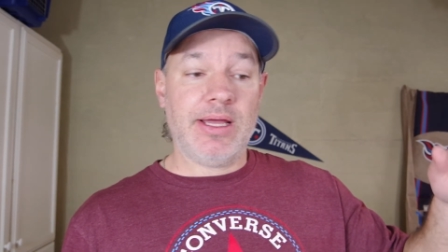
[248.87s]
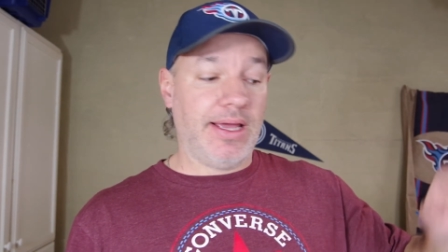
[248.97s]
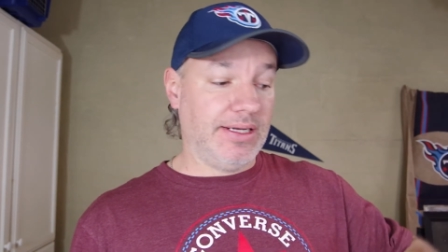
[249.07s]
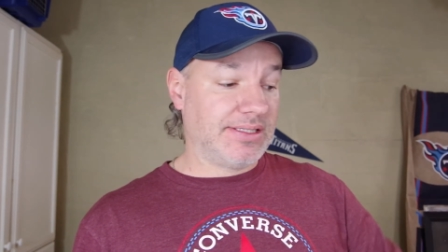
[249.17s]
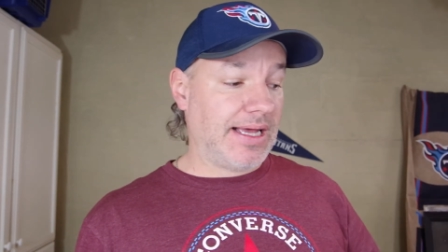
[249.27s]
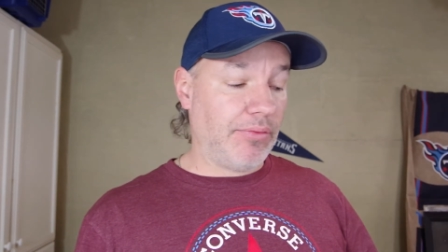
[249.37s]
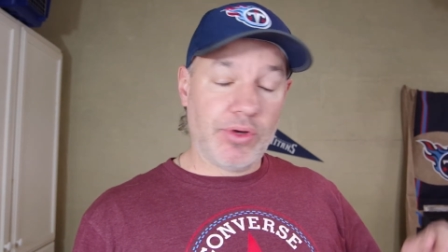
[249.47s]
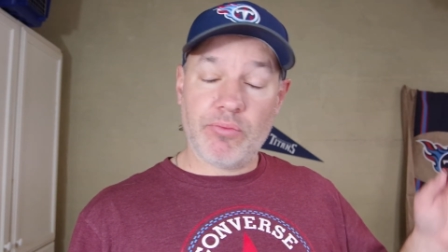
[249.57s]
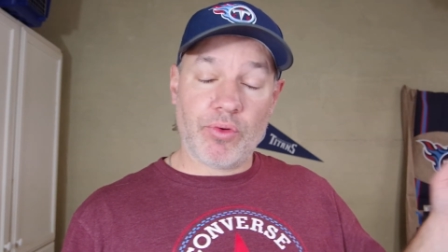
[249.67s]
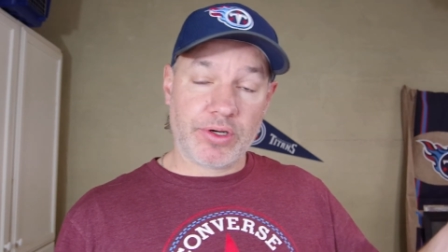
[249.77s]
and decide
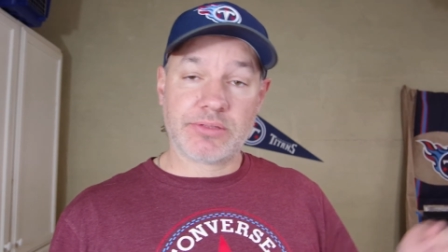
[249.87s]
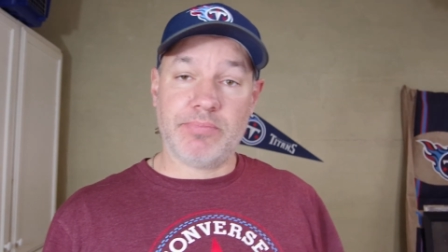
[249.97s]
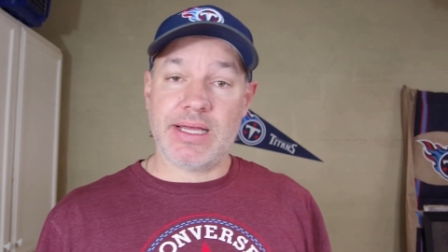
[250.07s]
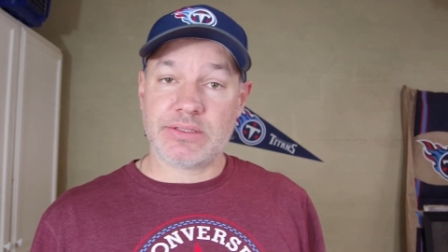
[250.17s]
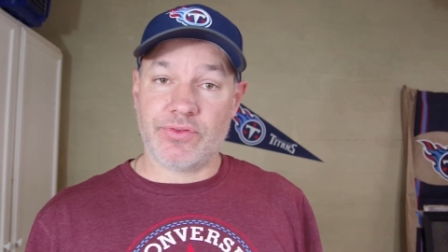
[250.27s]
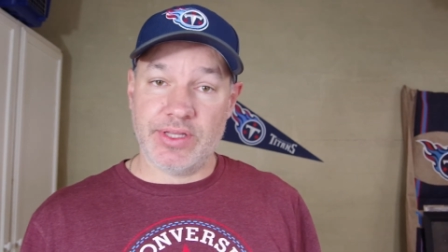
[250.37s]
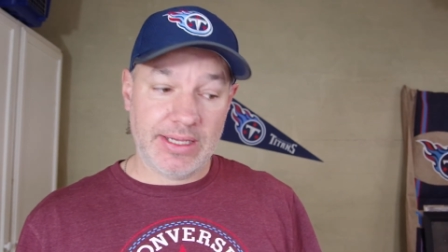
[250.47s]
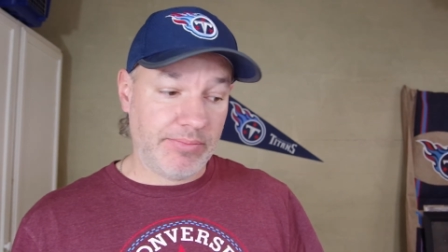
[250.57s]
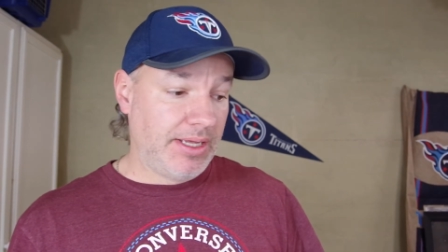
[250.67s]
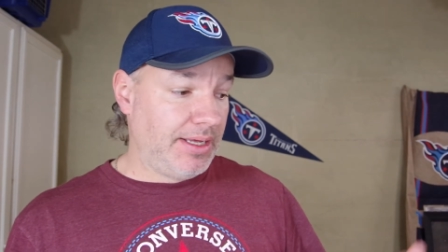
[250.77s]
what works best for
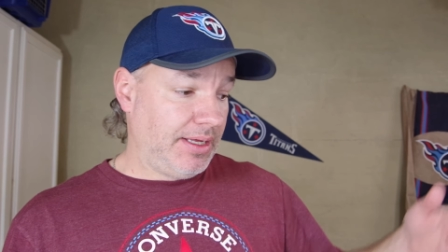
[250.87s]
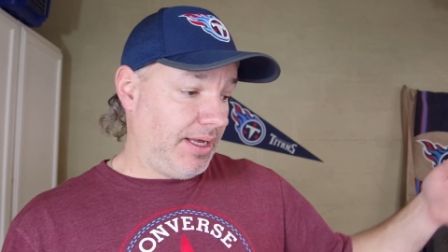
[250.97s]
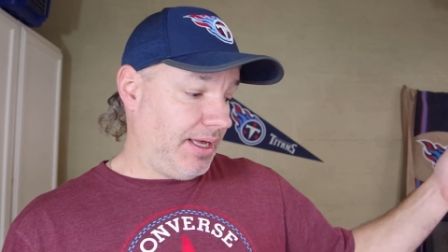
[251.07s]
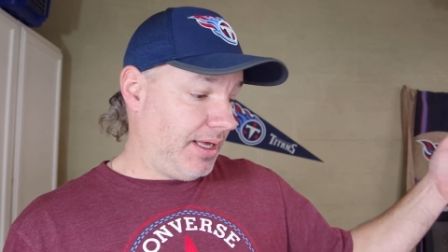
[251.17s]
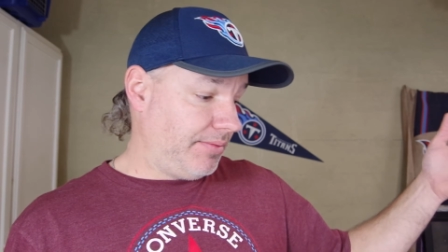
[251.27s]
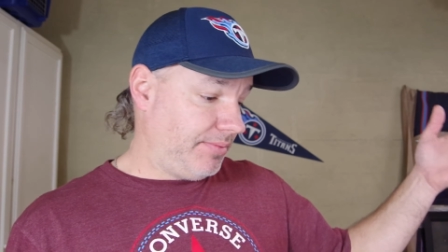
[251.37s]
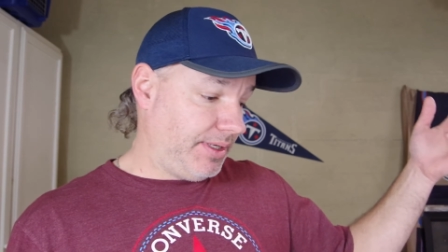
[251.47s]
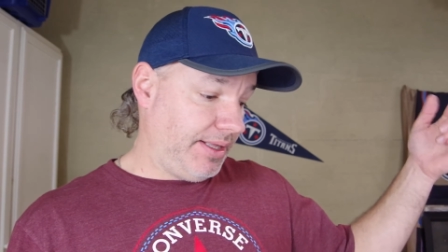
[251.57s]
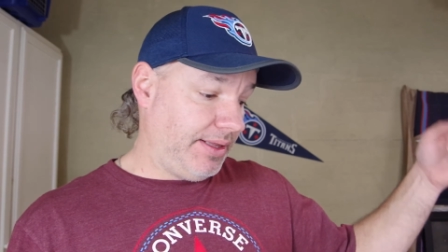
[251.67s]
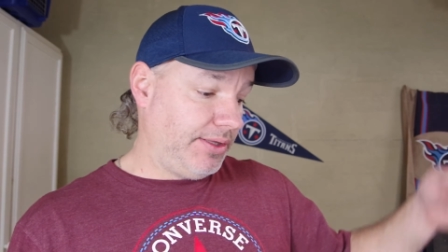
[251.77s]
them um,
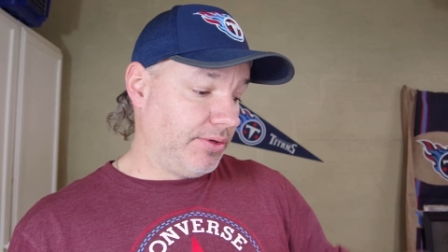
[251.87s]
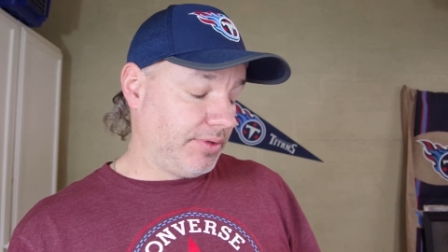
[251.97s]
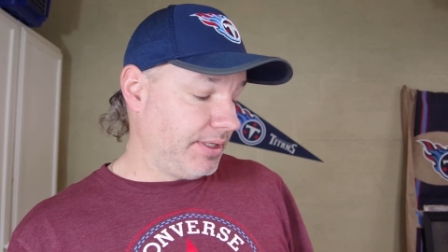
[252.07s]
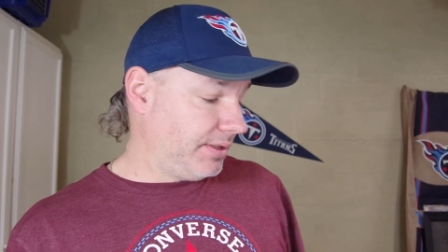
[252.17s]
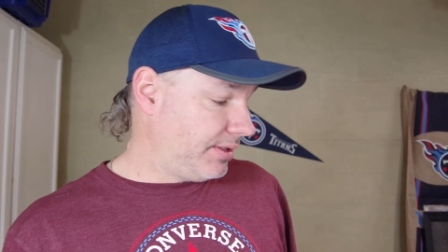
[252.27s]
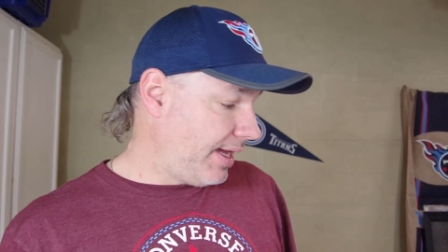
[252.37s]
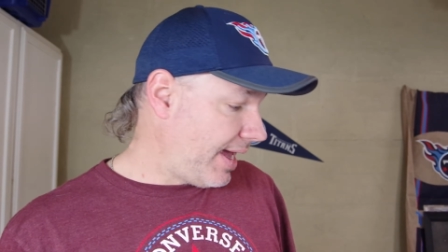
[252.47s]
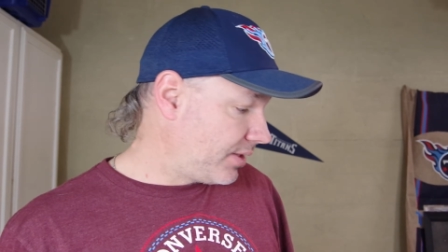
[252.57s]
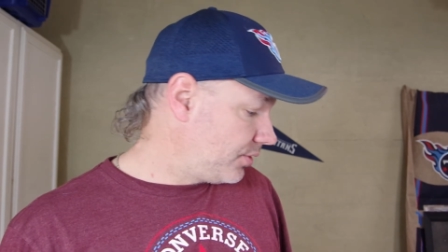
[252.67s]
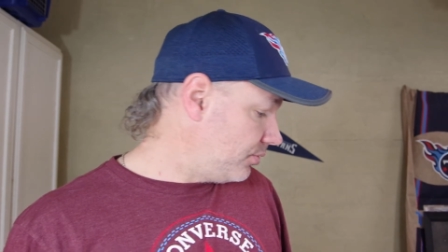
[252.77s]
and they'll get the
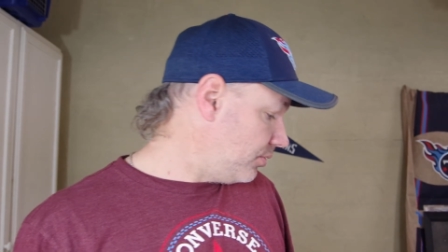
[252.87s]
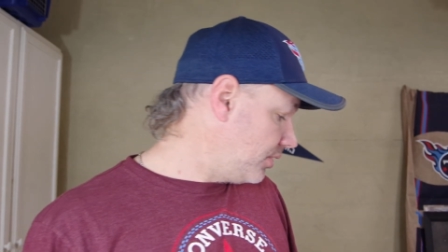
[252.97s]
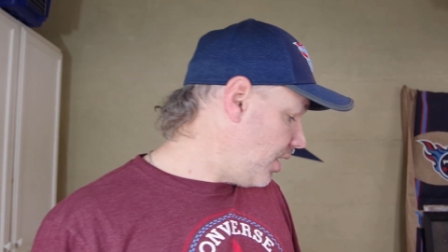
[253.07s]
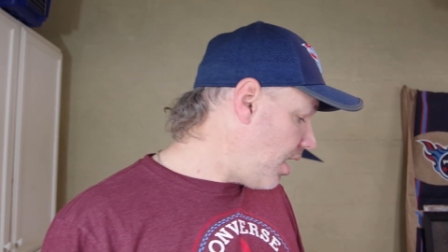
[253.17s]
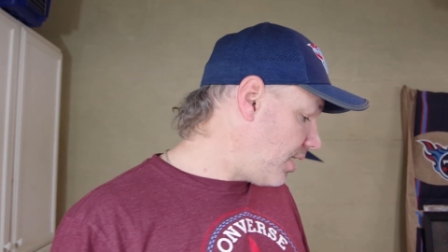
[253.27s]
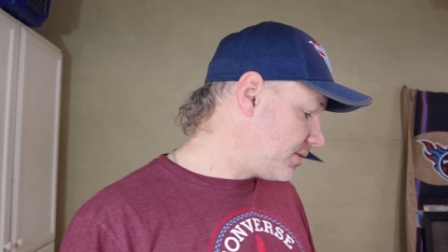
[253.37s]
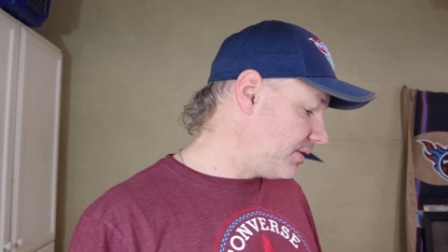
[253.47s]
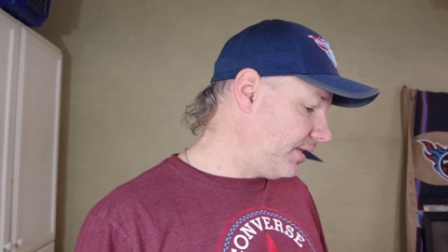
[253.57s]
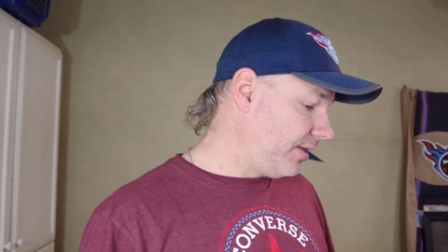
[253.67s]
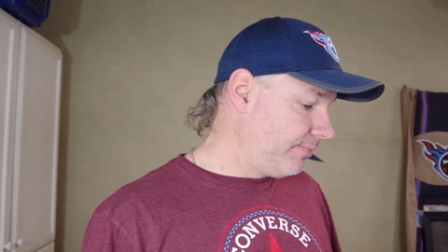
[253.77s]
actual cost
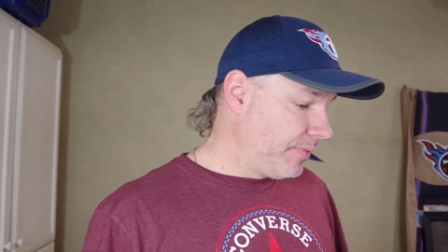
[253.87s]
there.